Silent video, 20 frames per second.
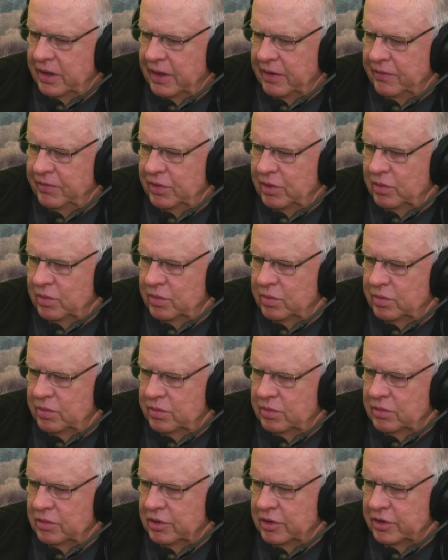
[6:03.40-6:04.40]
Have you
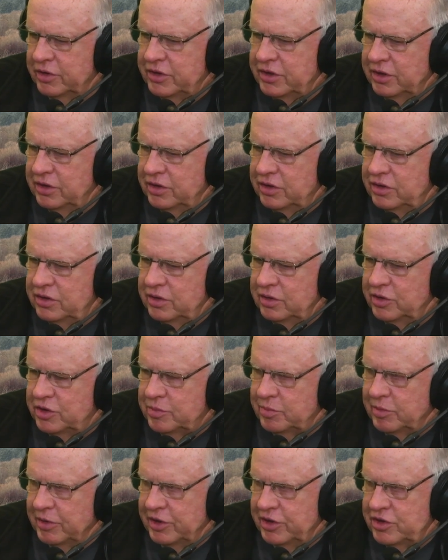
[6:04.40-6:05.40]
looked into
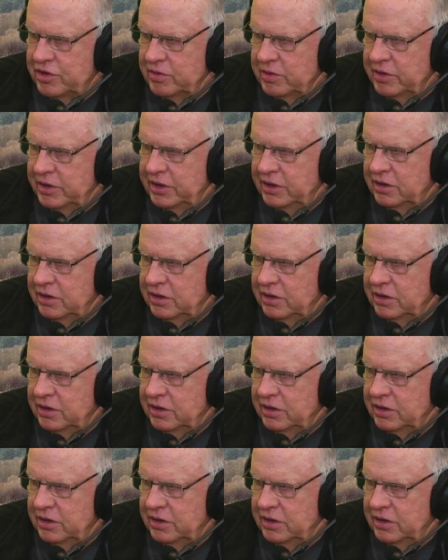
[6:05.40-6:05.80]
Spring Street?